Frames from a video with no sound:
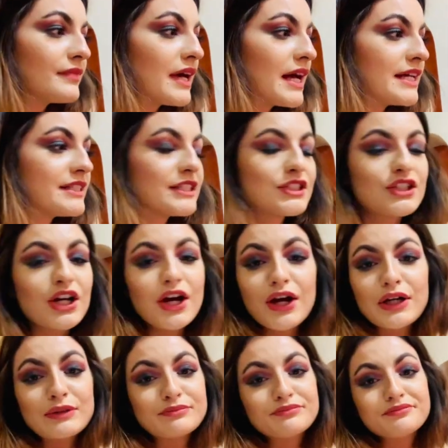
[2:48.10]
it's a
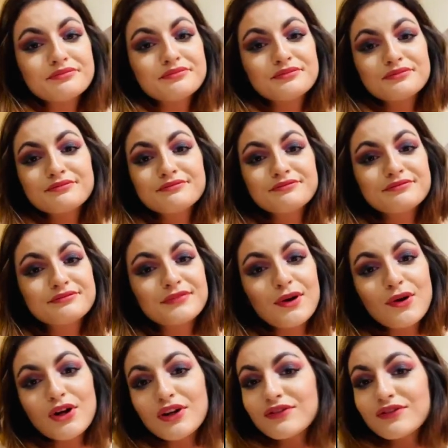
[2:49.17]
job or